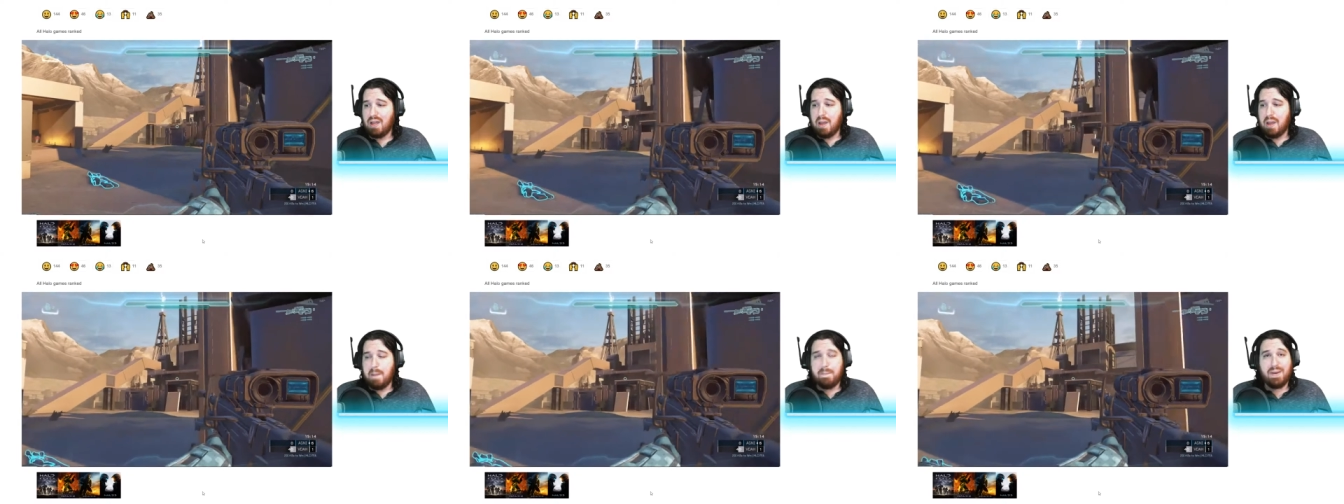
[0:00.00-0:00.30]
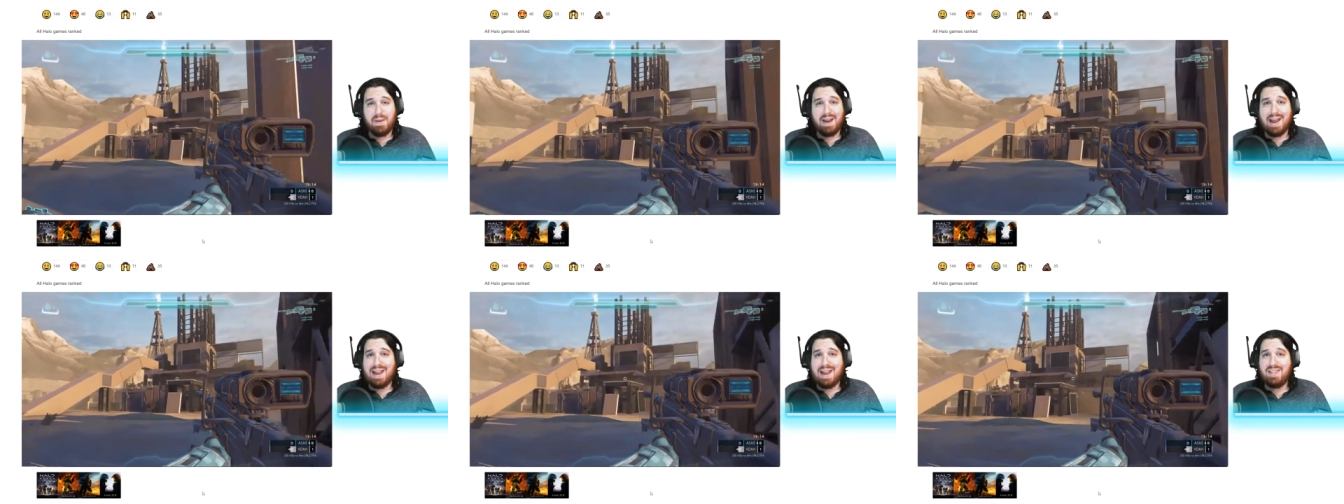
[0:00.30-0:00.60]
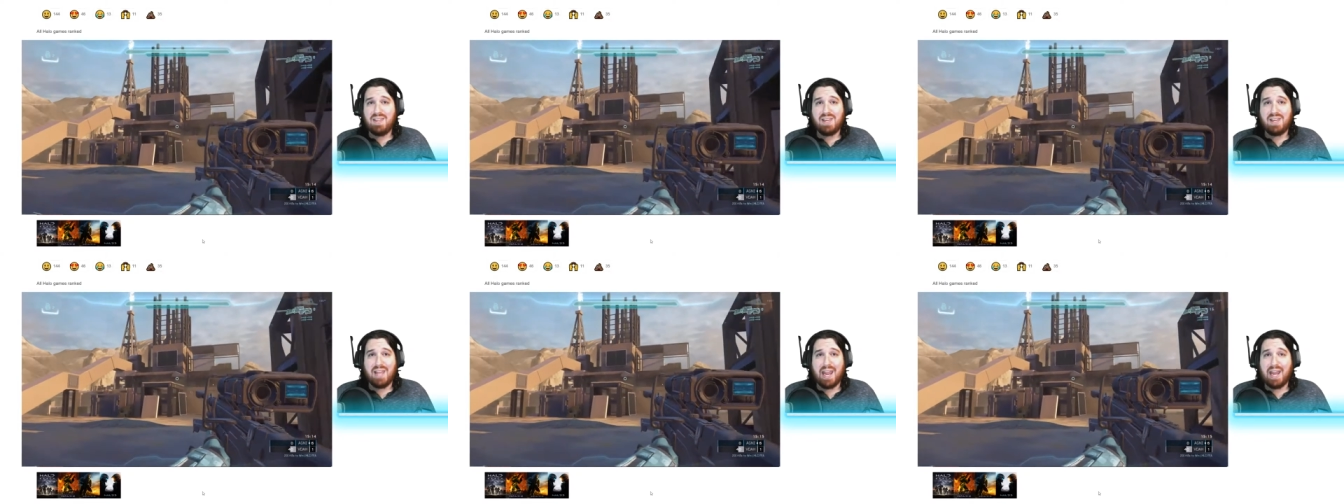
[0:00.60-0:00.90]
but I
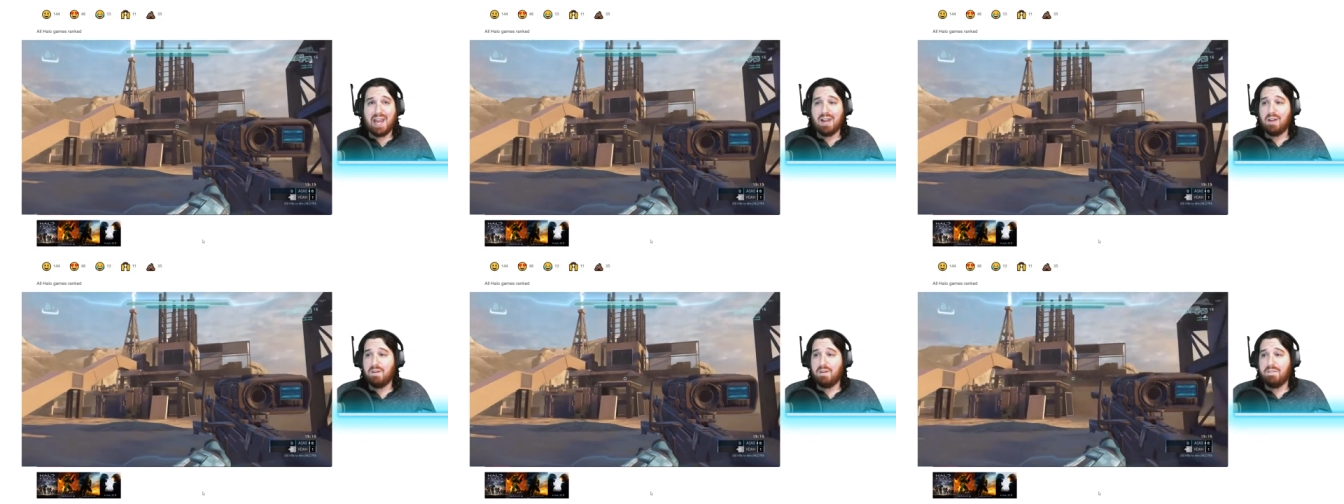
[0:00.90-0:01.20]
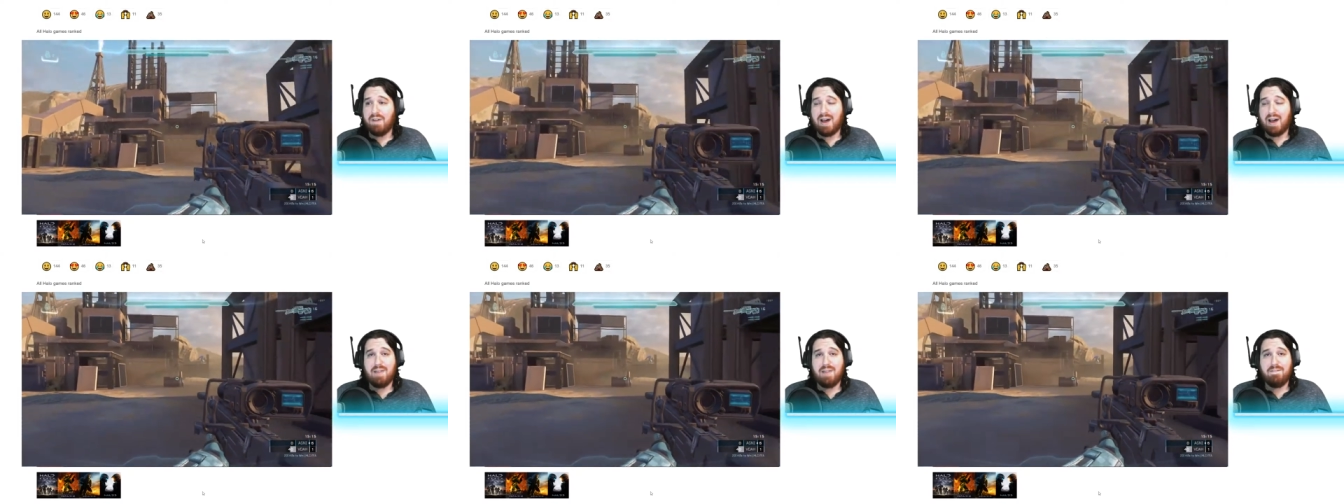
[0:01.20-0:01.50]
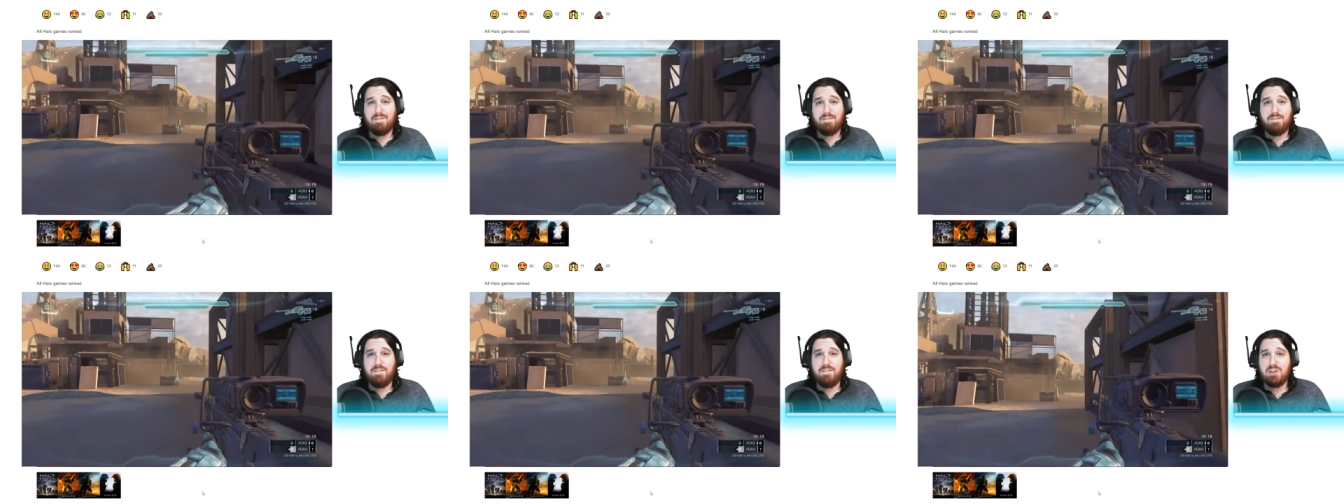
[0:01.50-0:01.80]
think Halo 5
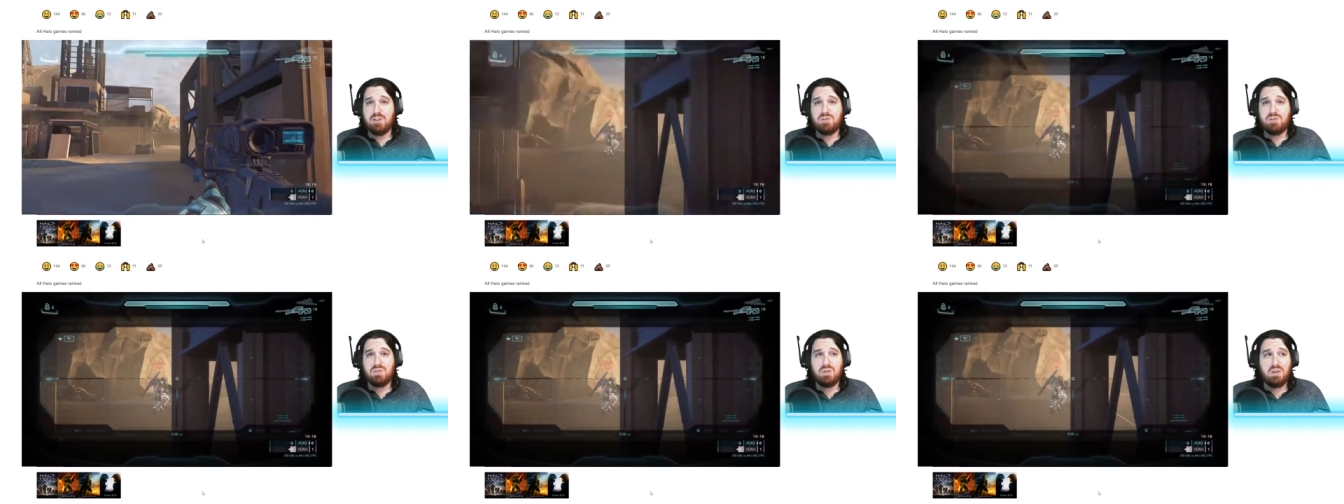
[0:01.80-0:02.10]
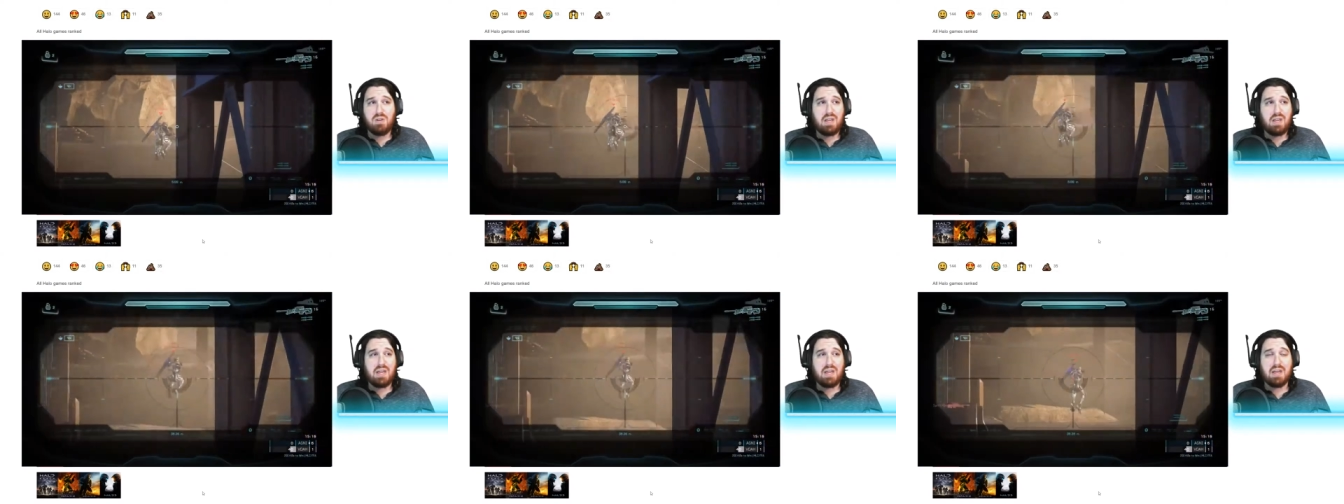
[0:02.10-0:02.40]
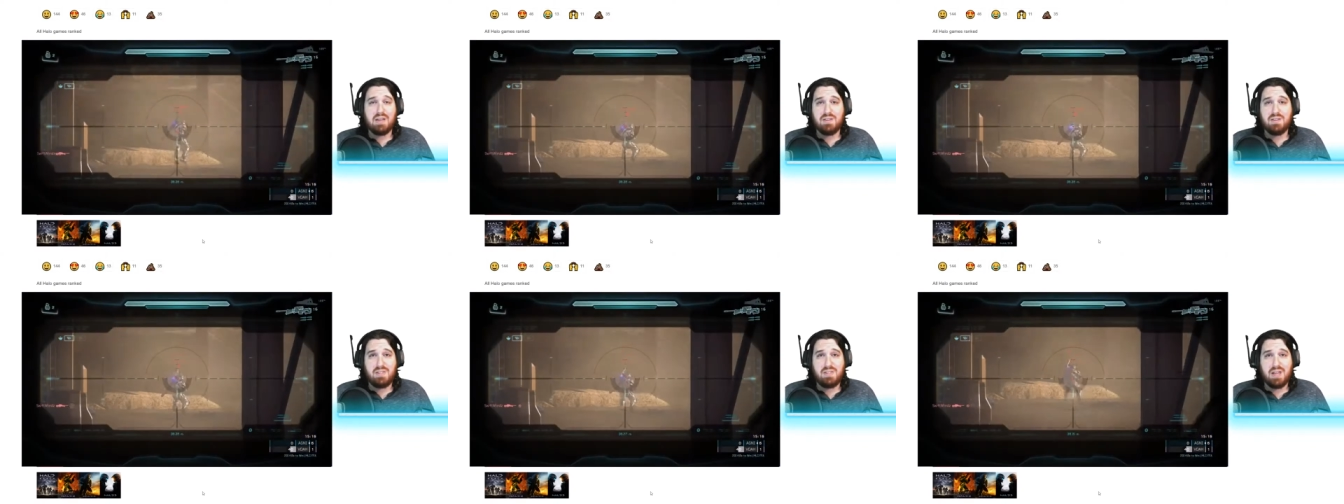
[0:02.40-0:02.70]
visually
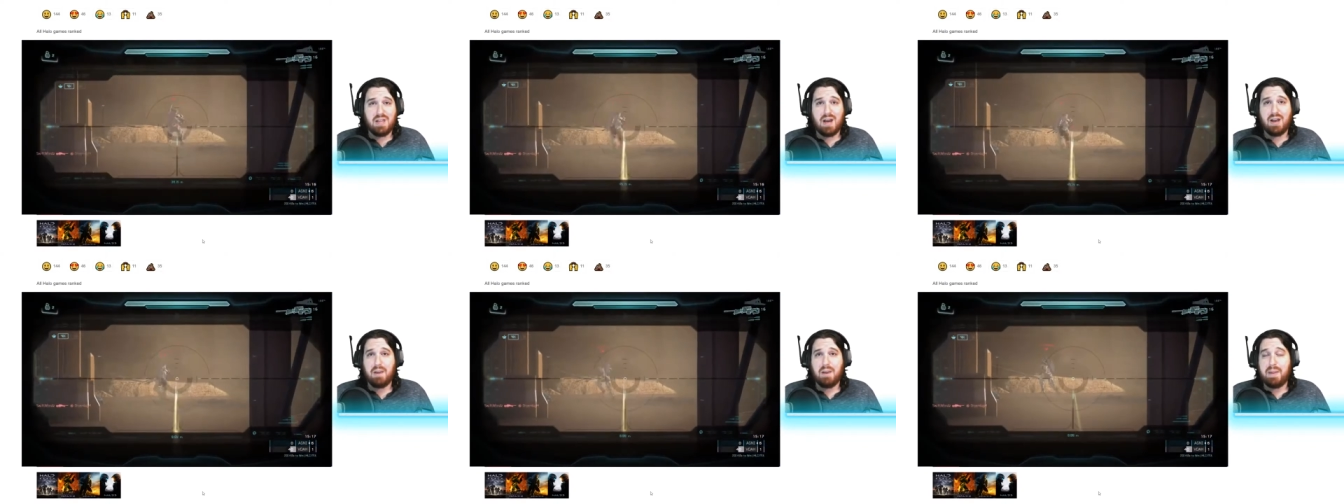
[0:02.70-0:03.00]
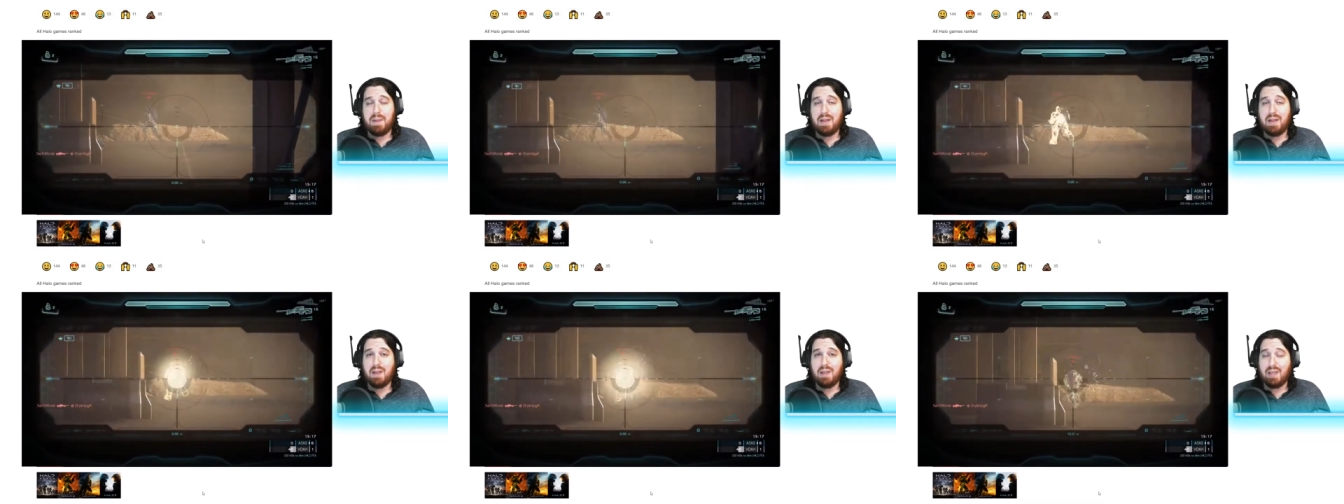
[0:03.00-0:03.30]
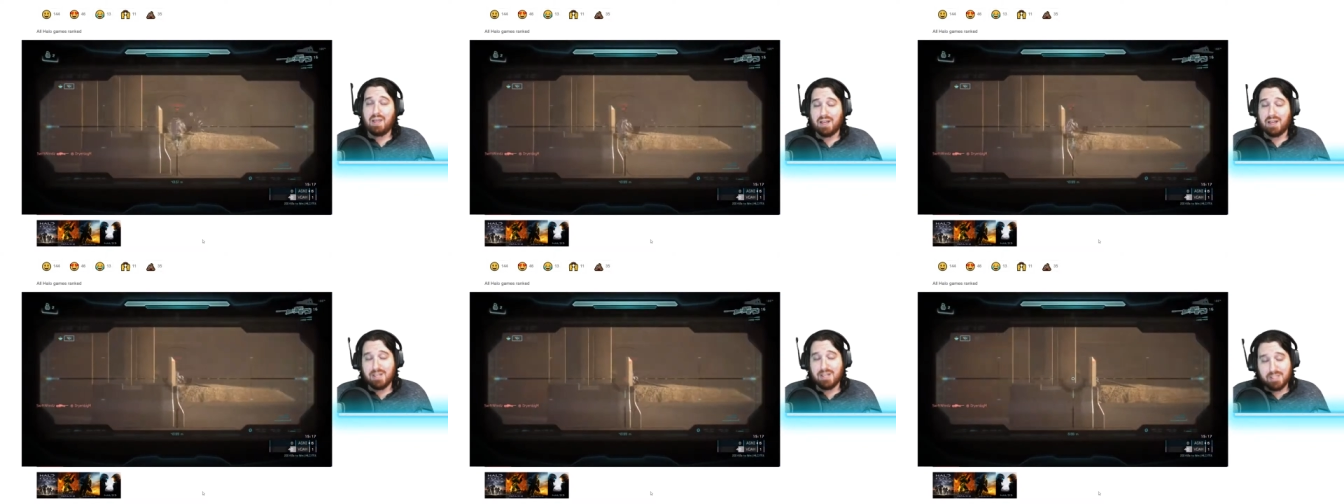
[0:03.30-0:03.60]
is not appealing,
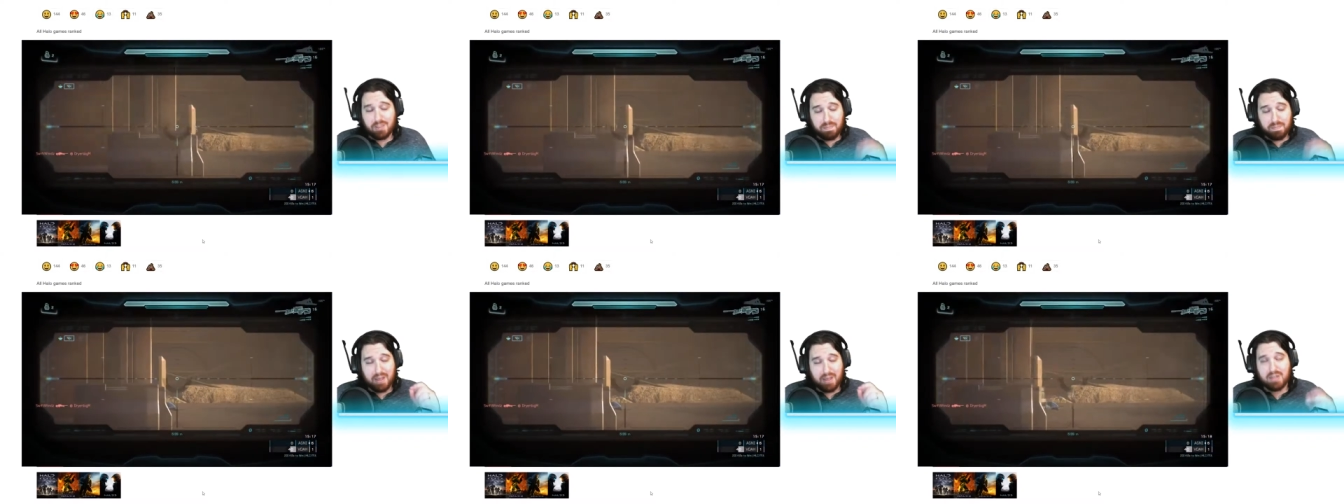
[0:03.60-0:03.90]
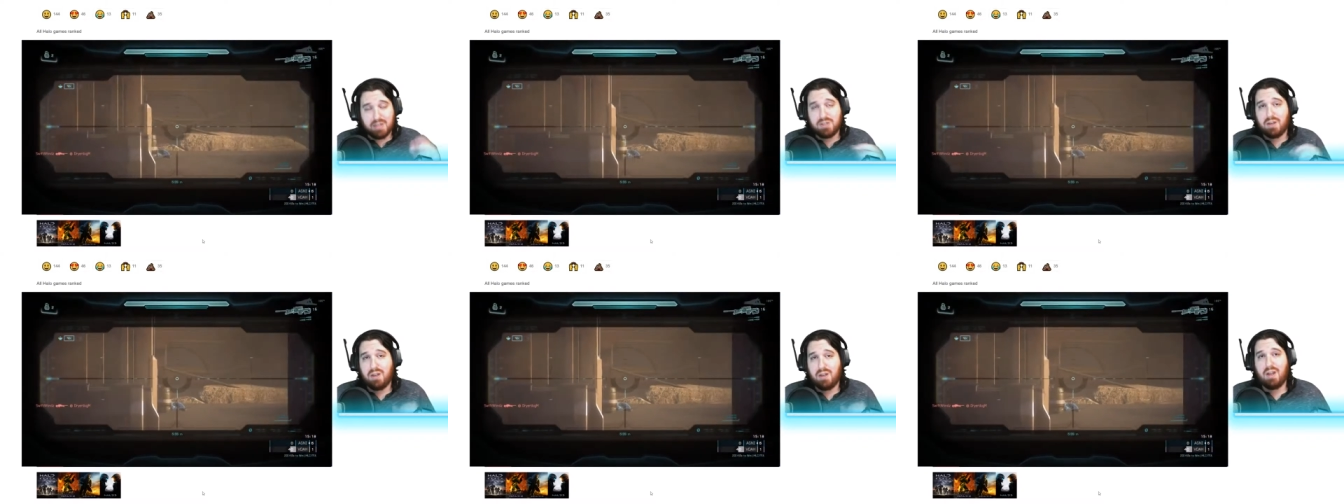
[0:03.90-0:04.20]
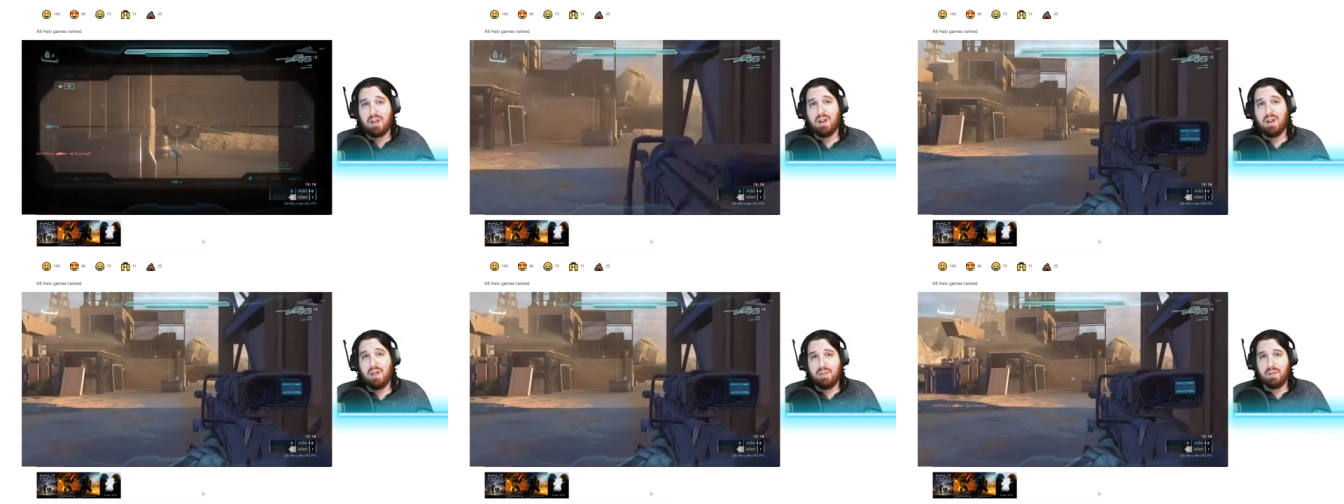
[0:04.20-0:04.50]
especially the